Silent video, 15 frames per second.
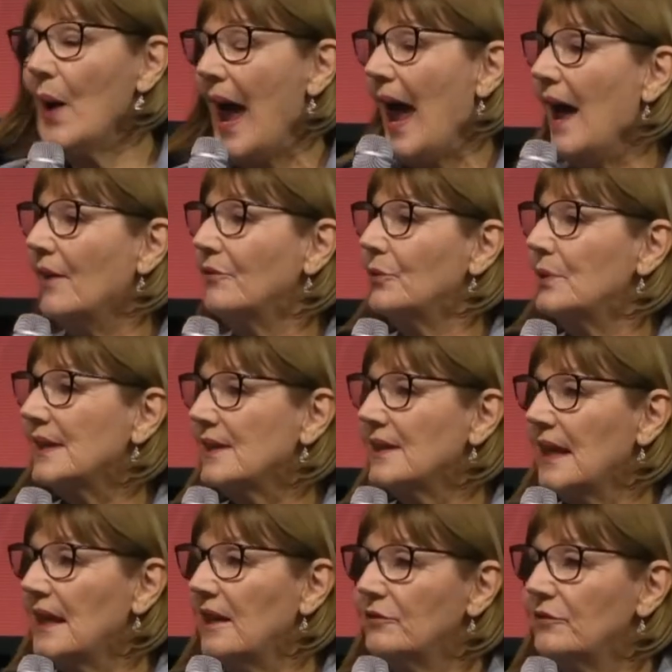have
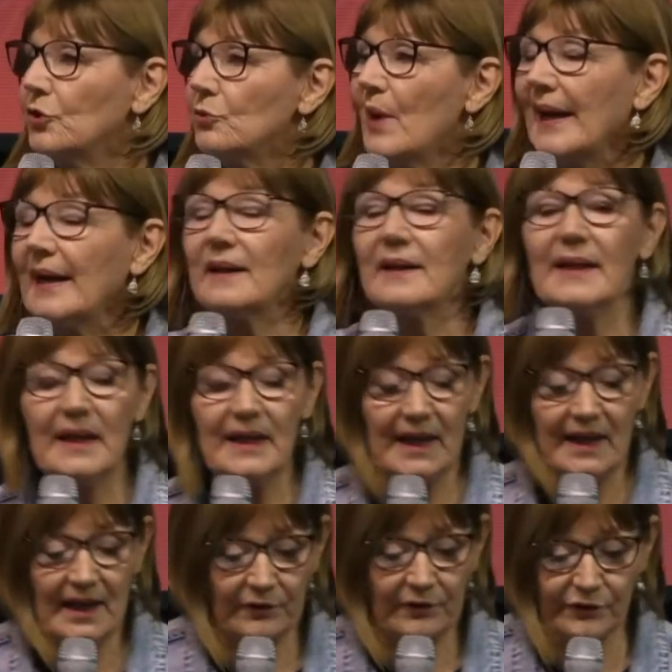received directly
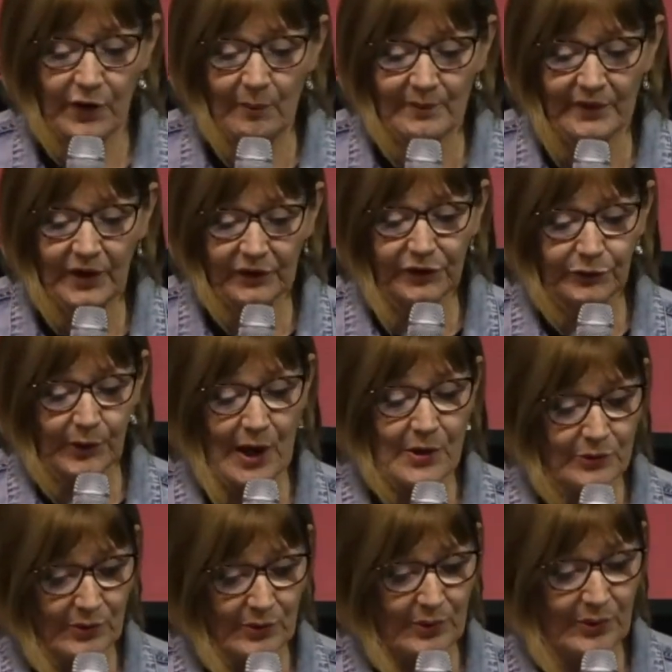from the
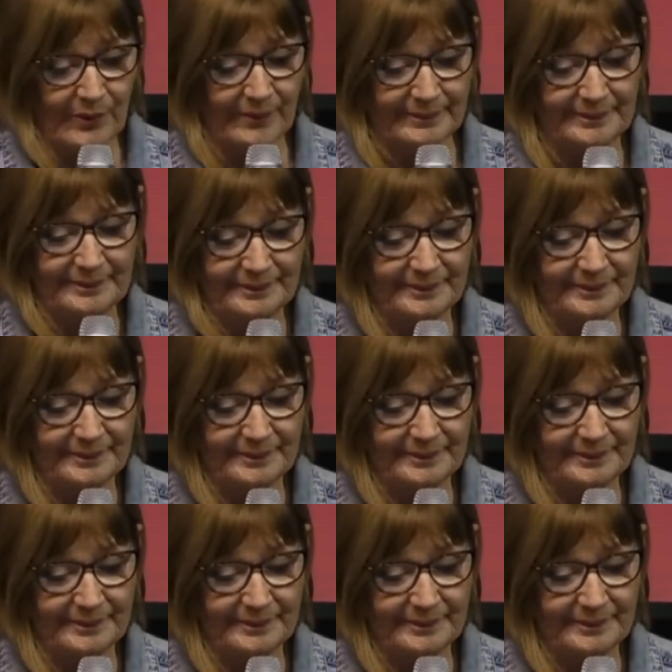throne room.